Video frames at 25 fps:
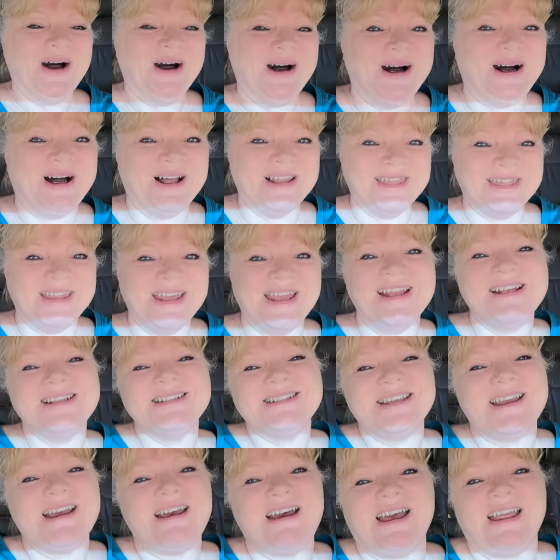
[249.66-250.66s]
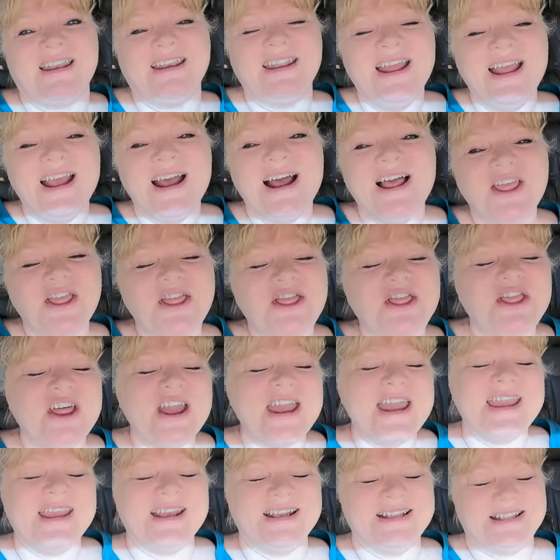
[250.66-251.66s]
Ha ha. Thanks, Ed.
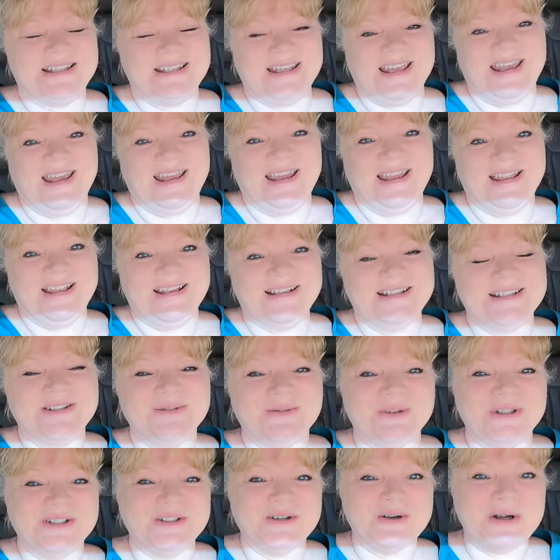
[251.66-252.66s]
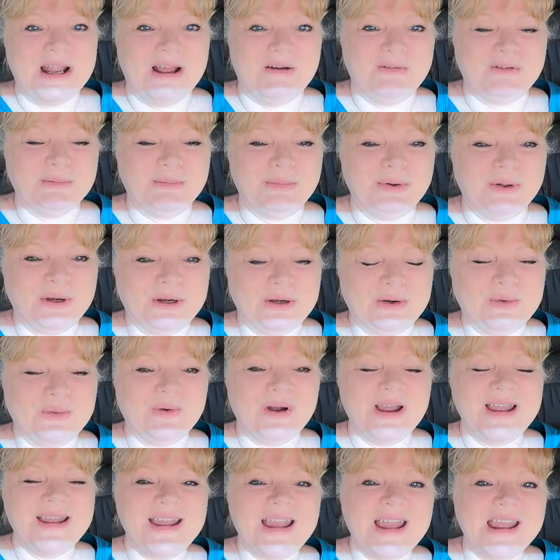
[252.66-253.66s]
Thanks, Ed. So we don't have to put it
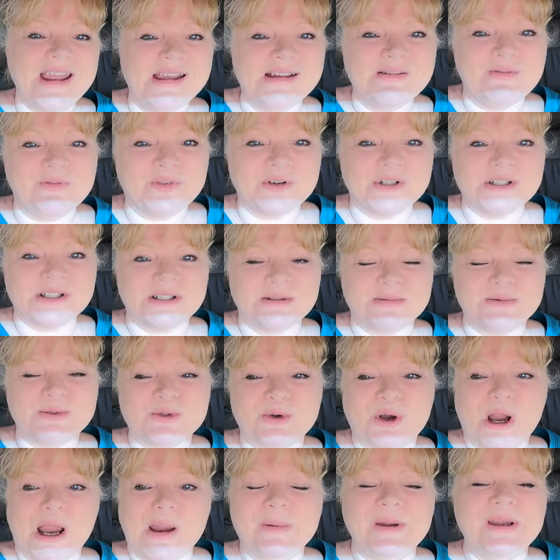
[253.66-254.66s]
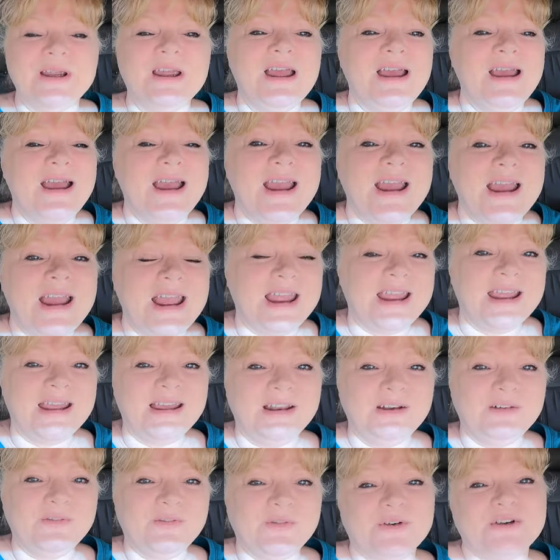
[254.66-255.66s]
away, and for subscribing,
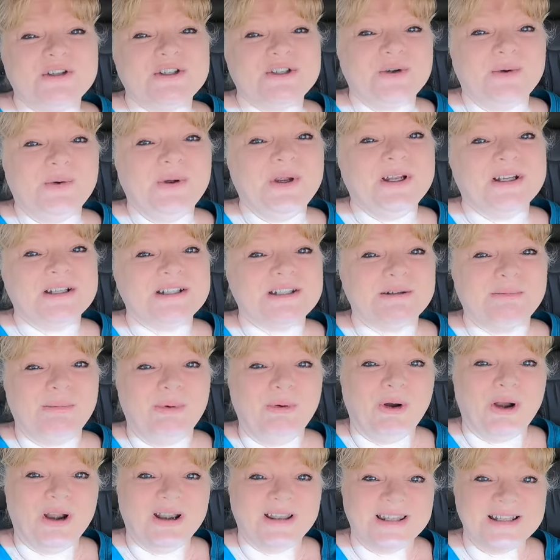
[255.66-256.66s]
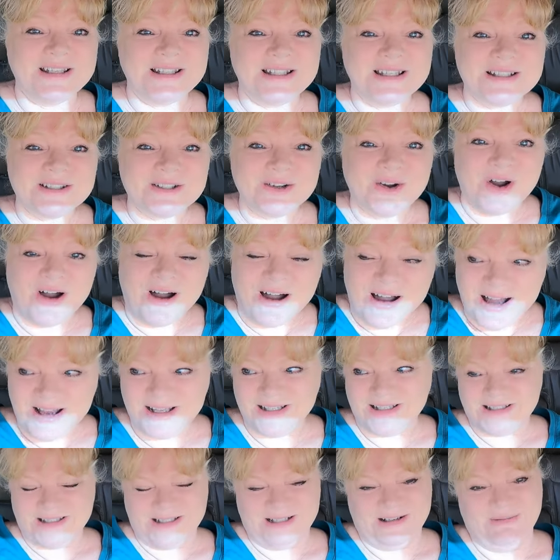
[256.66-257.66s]
and for showing us support. This is
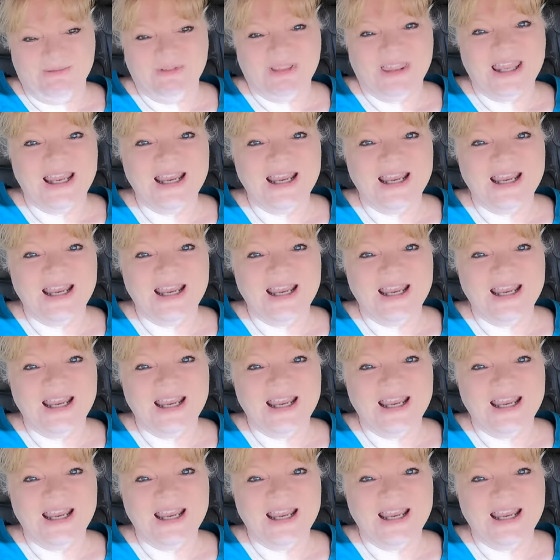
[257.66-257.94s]
awesome.